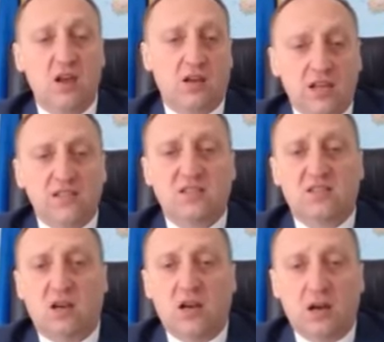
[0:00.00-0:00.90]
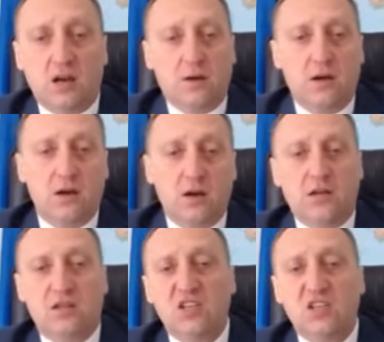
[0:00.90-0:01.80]
It's, uh, uh,
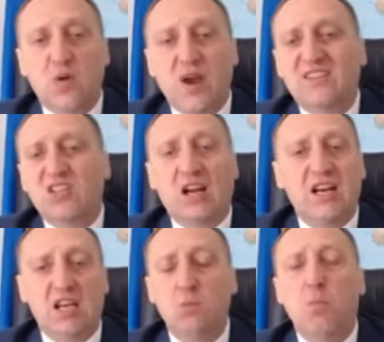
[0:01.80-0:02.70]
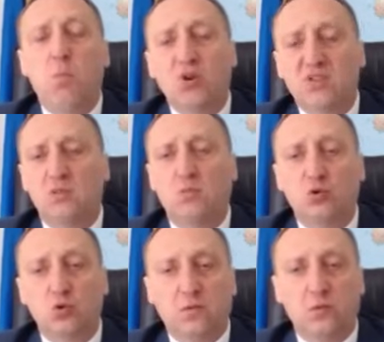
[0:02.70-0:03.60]
it is practically
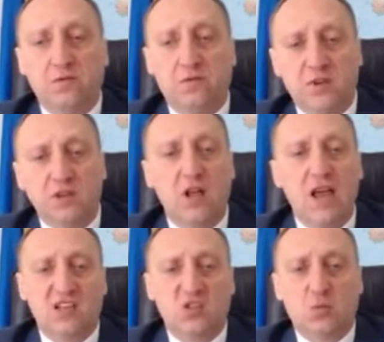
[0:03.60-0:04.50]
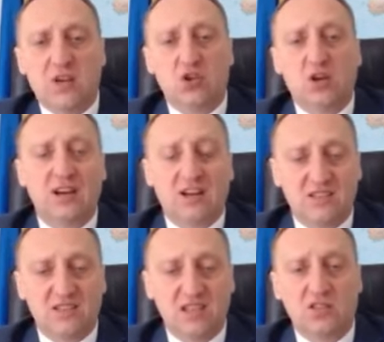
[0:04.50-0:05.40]
impossible to fulfill, especially
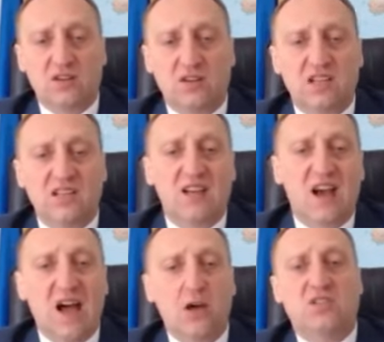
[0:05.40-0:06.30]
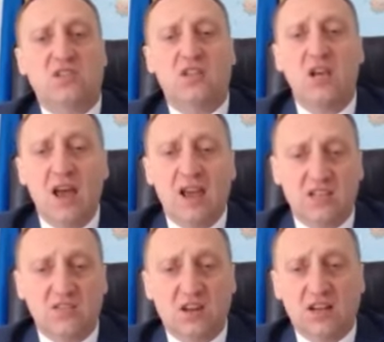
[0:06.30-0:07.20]
considering that the IOC,
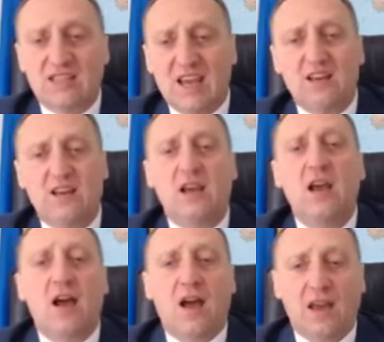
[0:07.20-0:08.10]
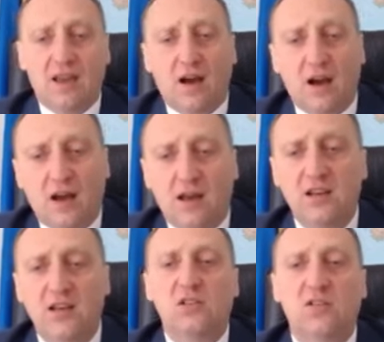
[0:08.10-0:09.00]
as well as any uh,
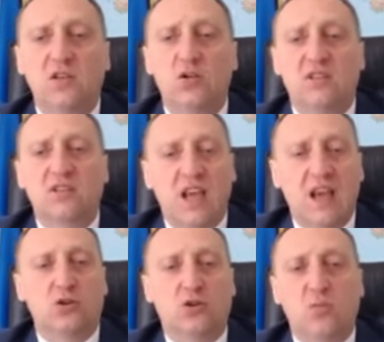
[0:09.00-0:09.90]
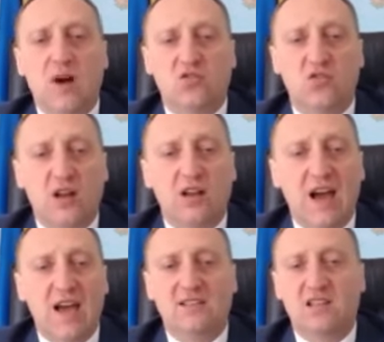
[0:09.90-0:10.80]
any individuals cannot but
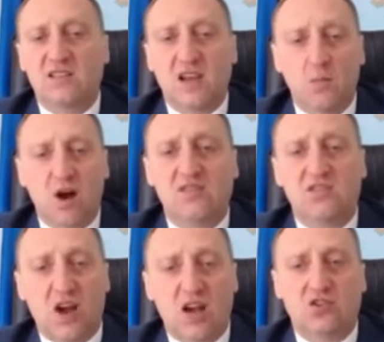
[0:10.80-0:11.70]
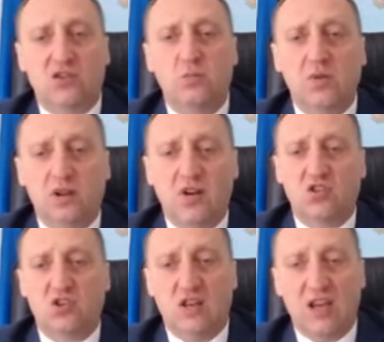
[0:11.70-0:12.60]
realize that among the Russian and
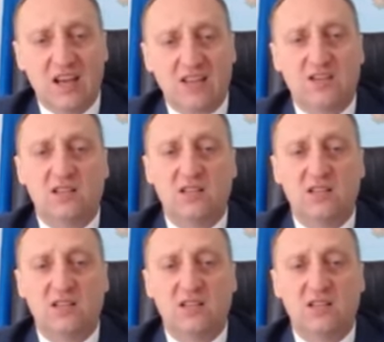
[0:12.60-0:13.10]
Belarusian athletes